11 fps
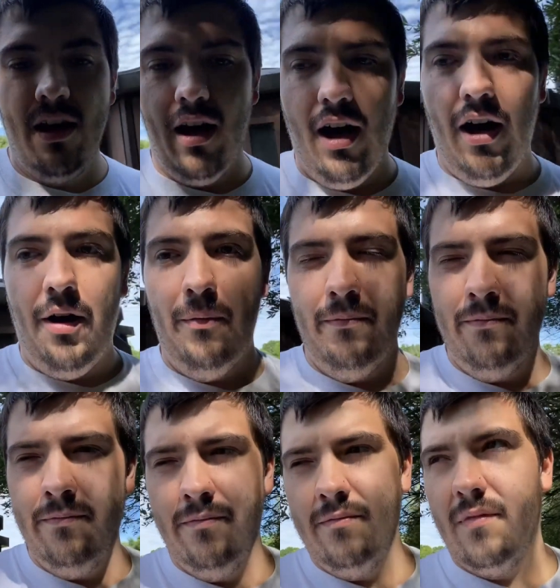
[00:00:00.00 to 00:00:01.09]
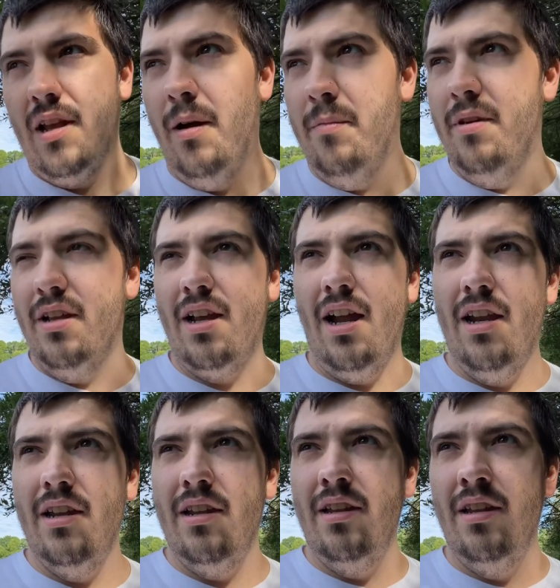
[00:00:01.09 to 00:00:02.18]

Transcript: Um, I'm going to kind of